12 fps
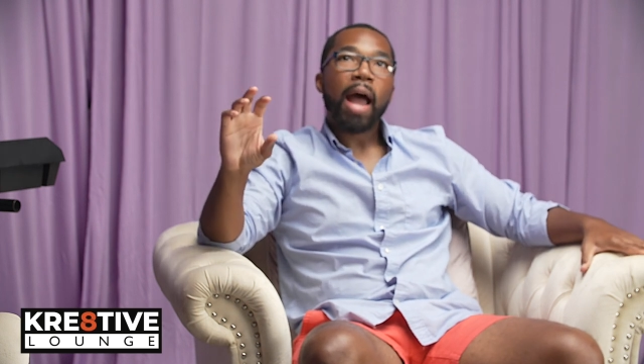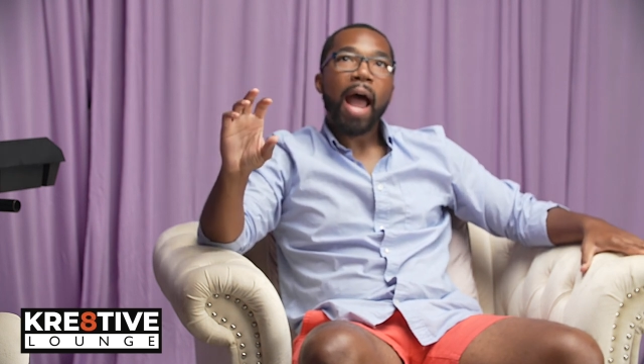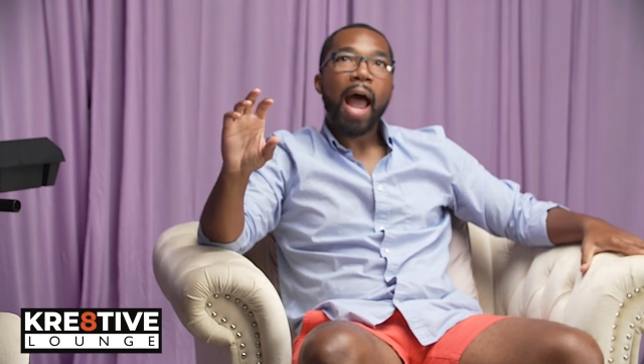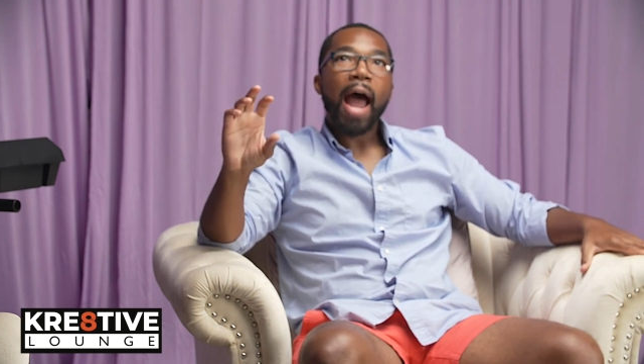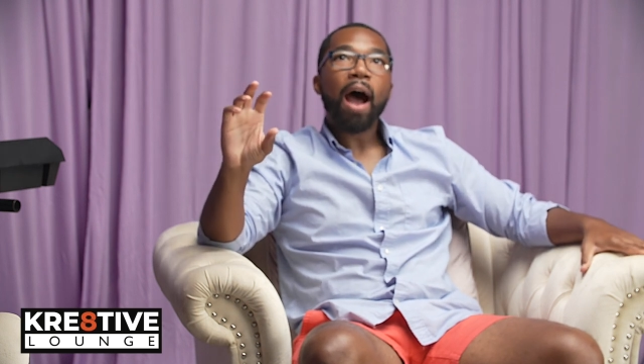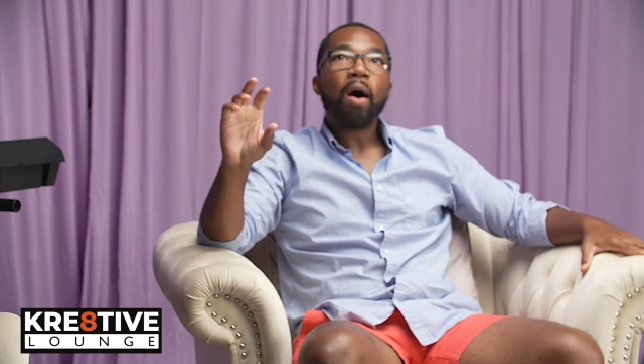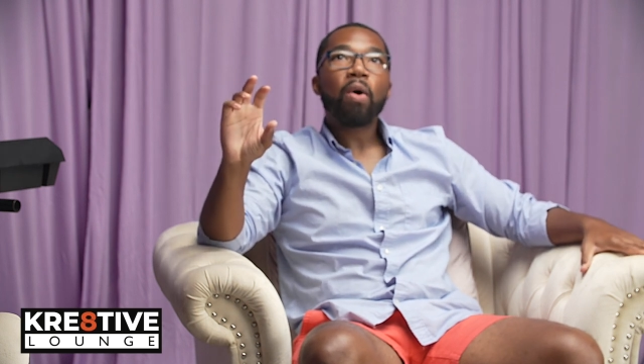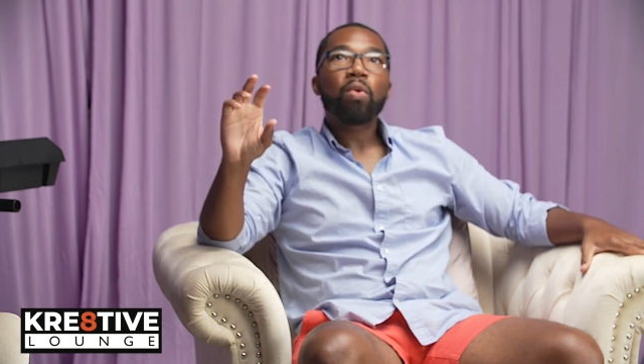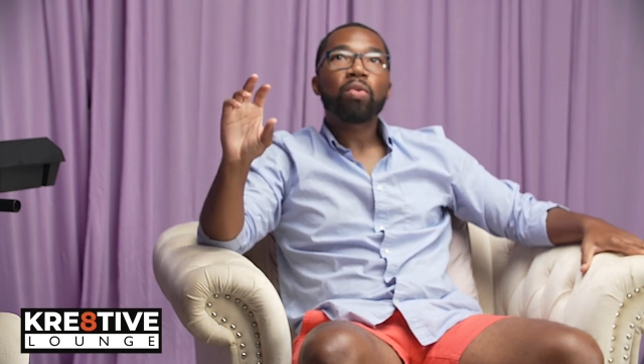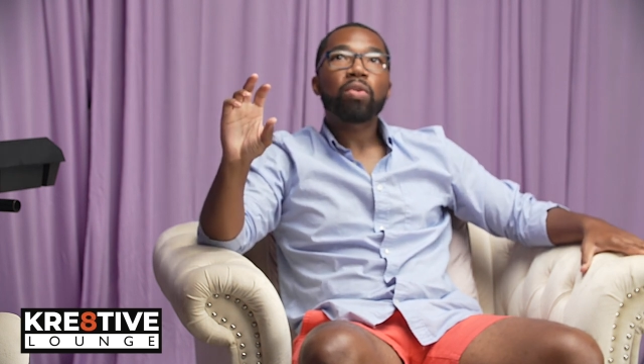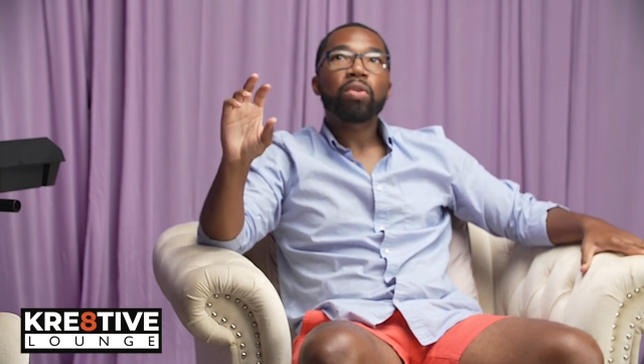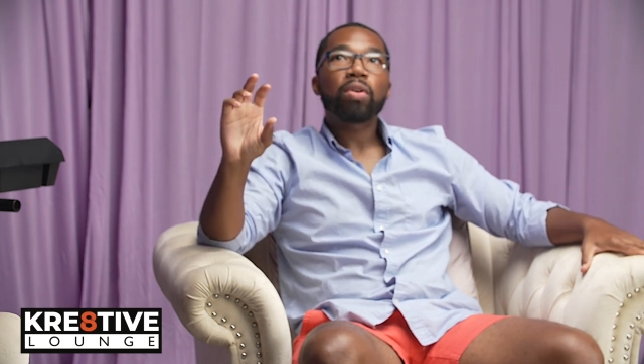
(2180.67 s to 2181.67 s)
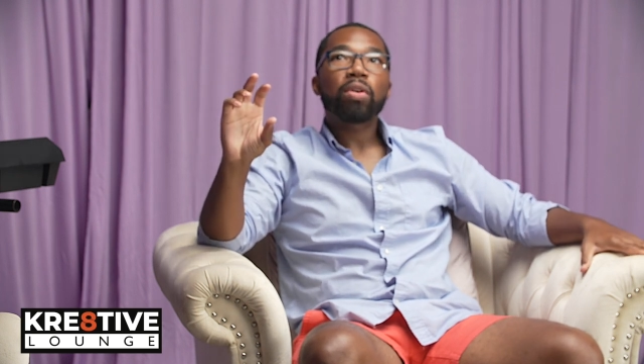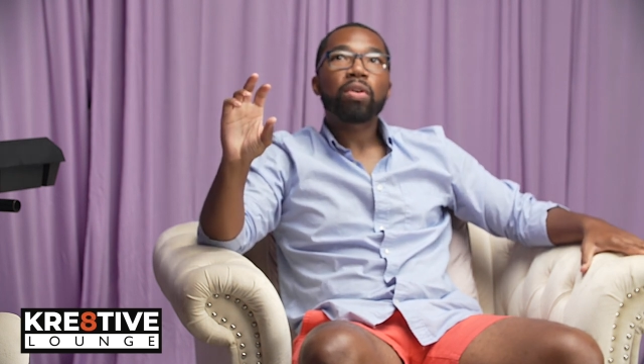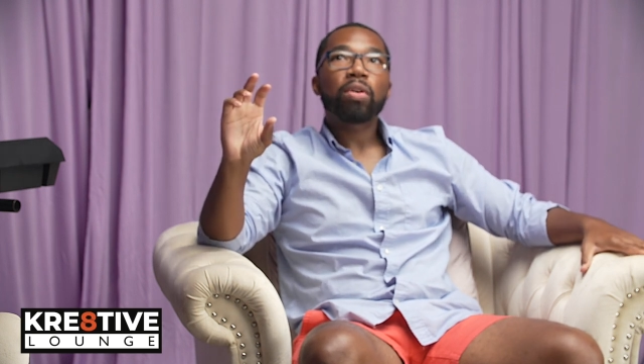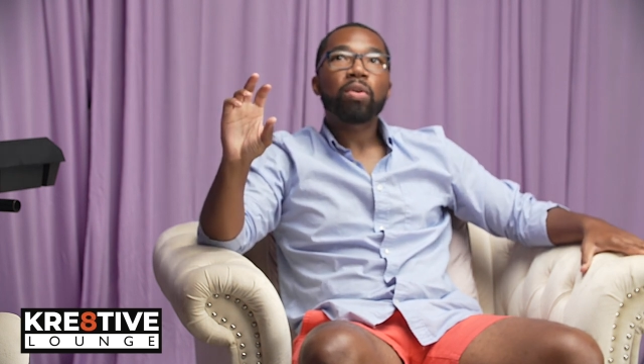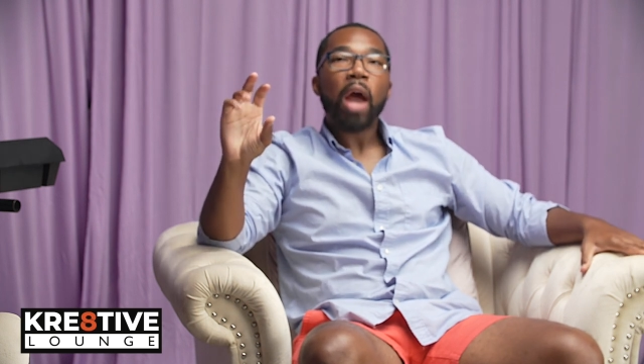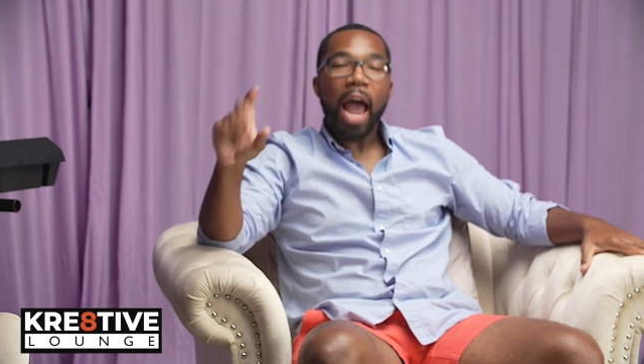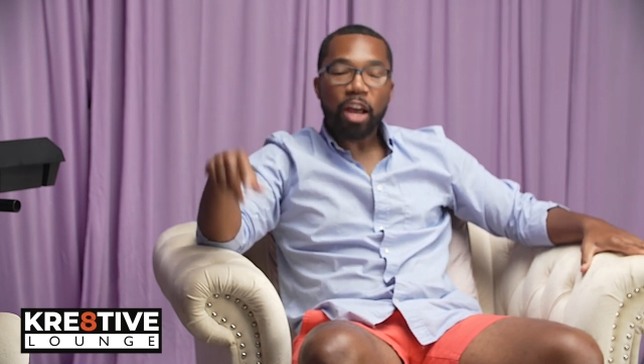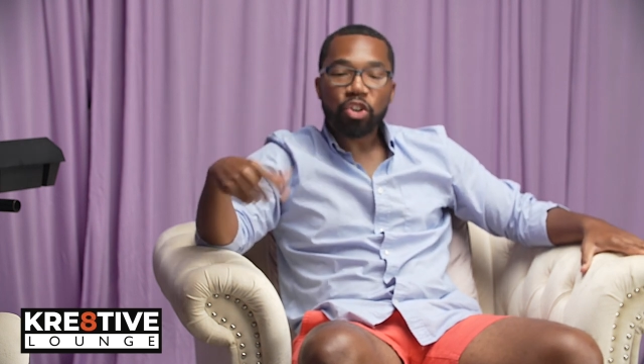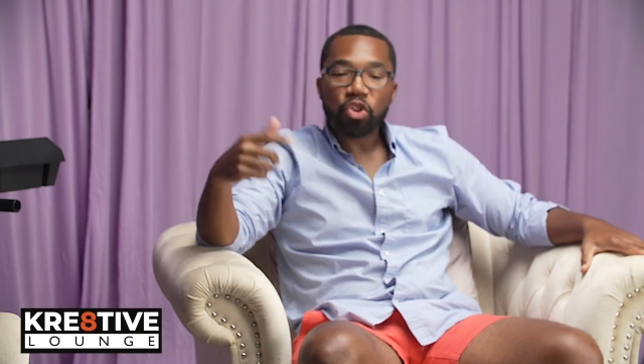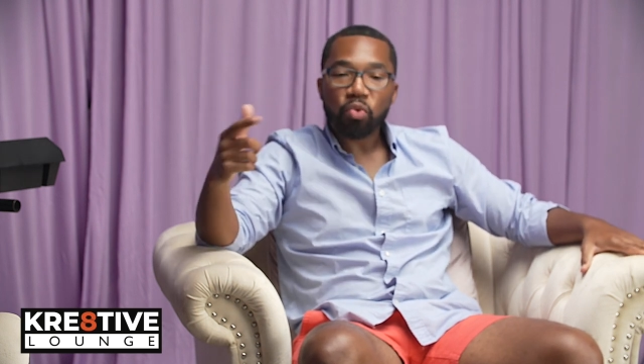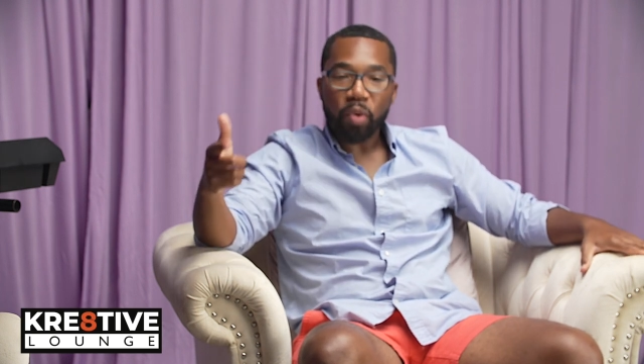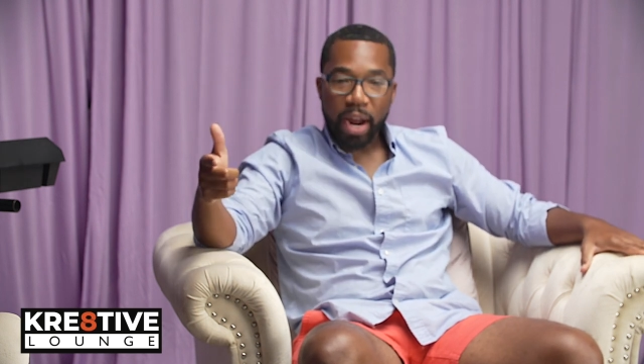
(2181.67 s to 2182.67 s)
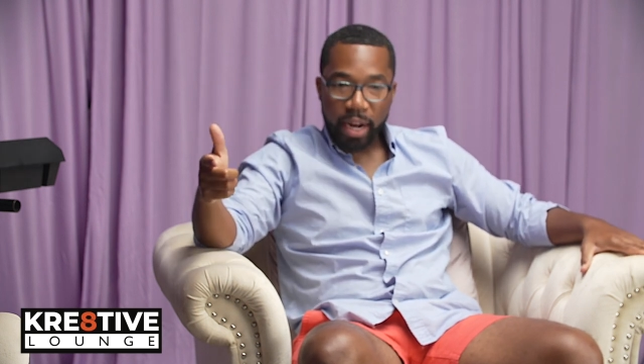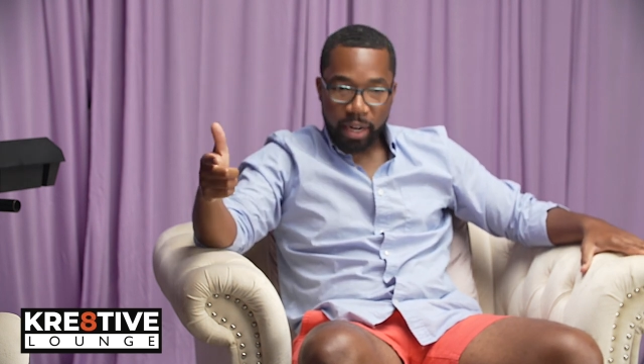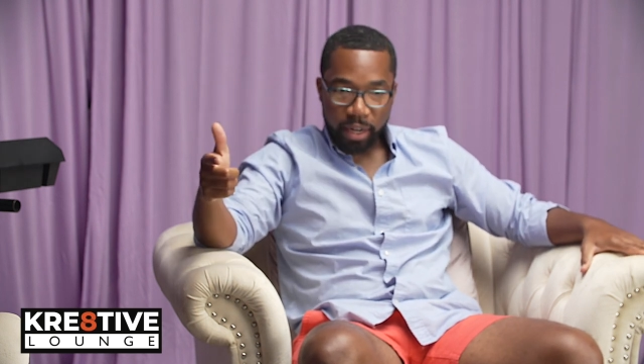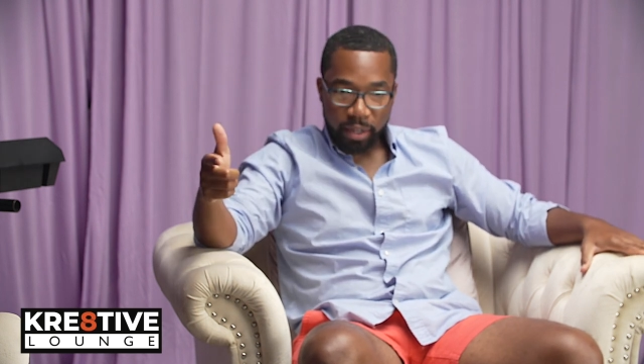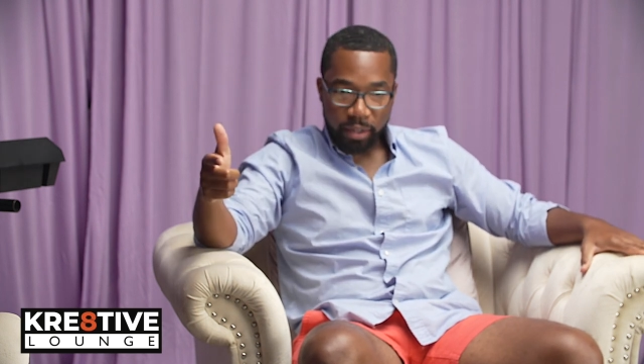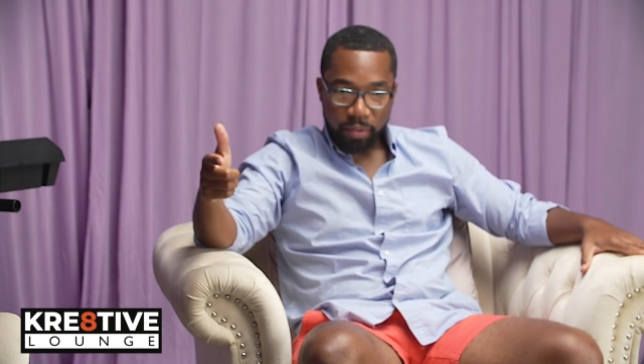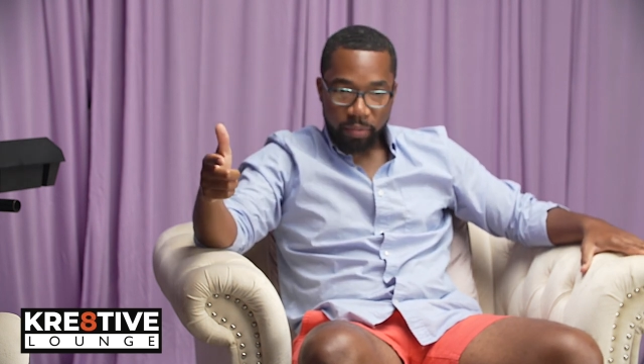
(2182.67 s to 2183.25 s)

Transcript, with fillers: how, as you're writing,